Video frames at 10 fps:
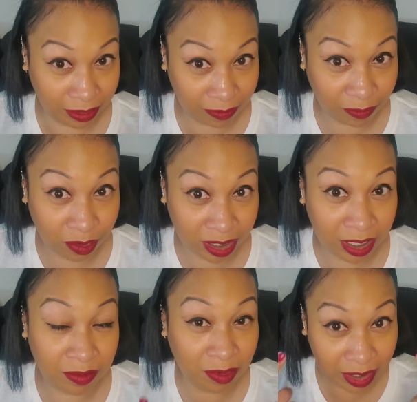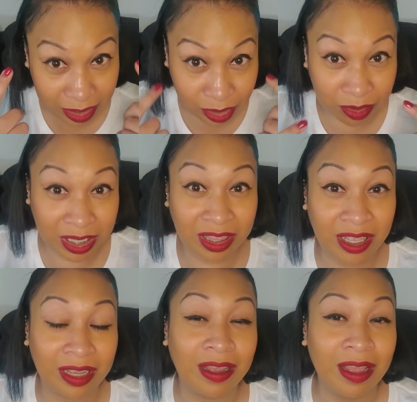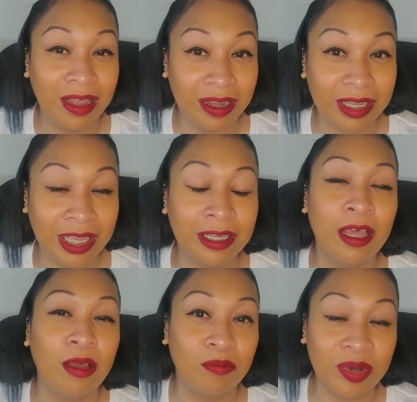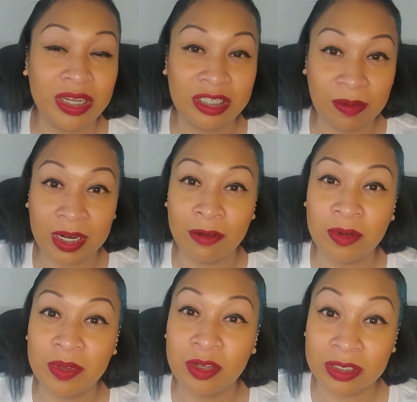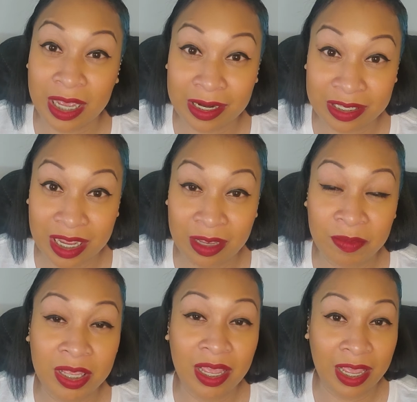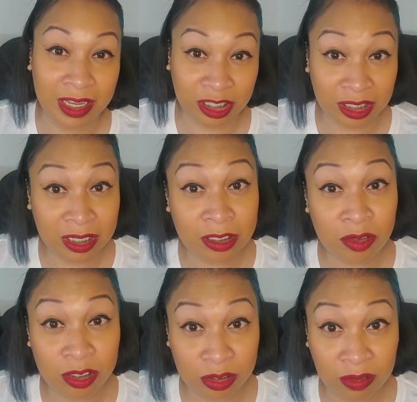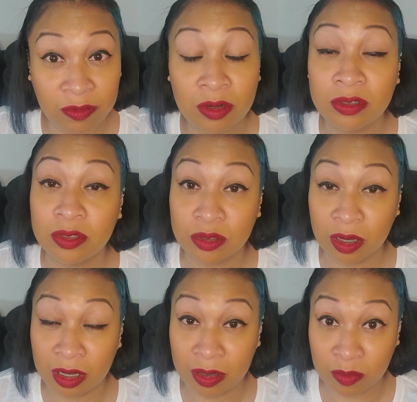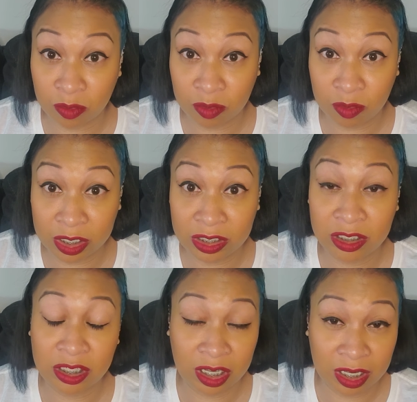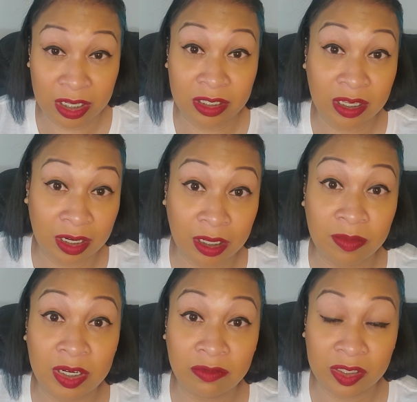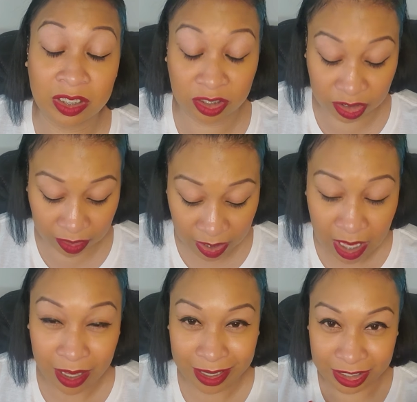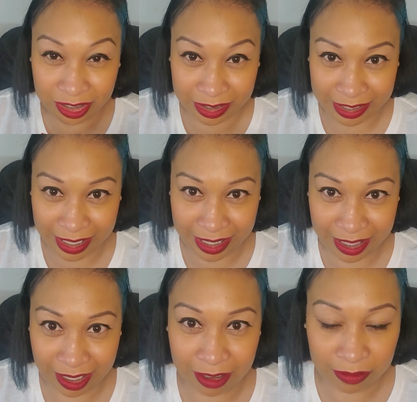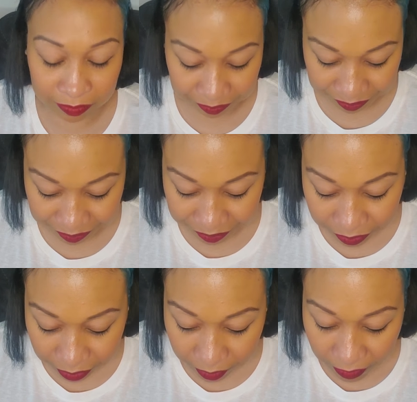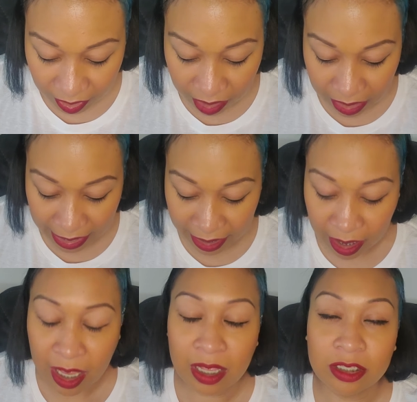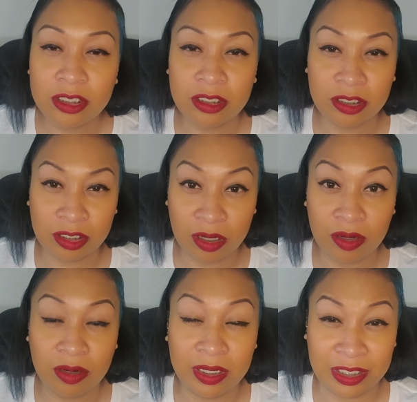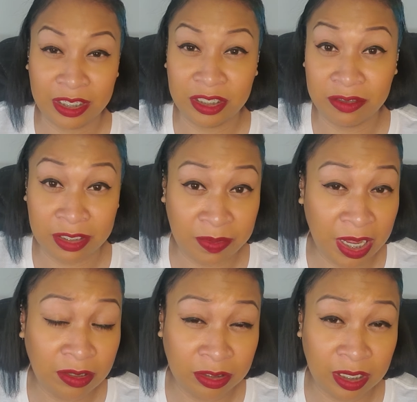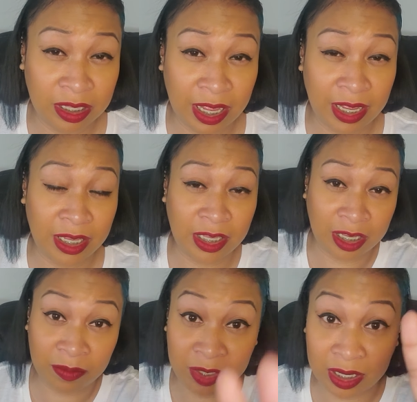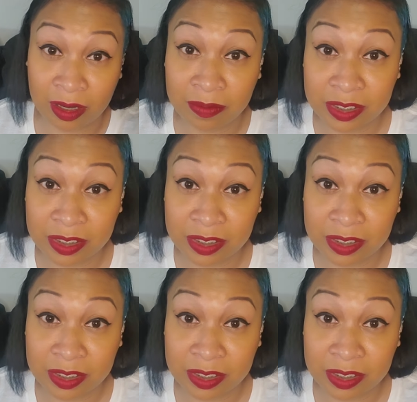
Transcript: for him, so he think, okay? But Gemini woman knows how to tame it, and she is loyal to a fault when she is in a committed relationship. It's just getting there, okay? So Sagittarius man, on the other hand, he can become